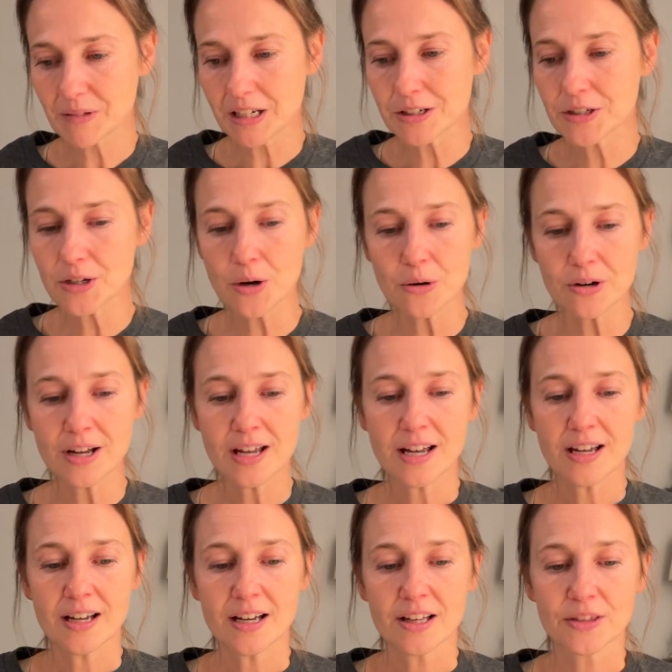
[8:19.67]
So
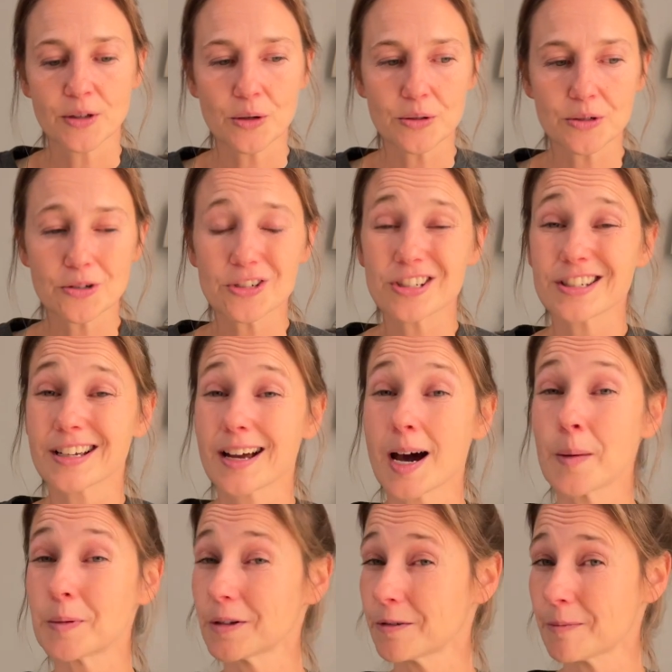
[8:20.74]
those are just a
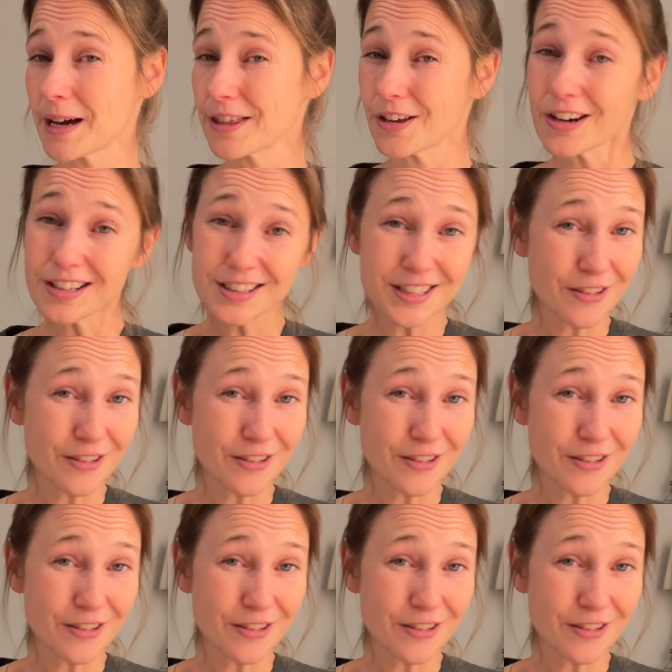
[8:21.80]
couple of my thoughts.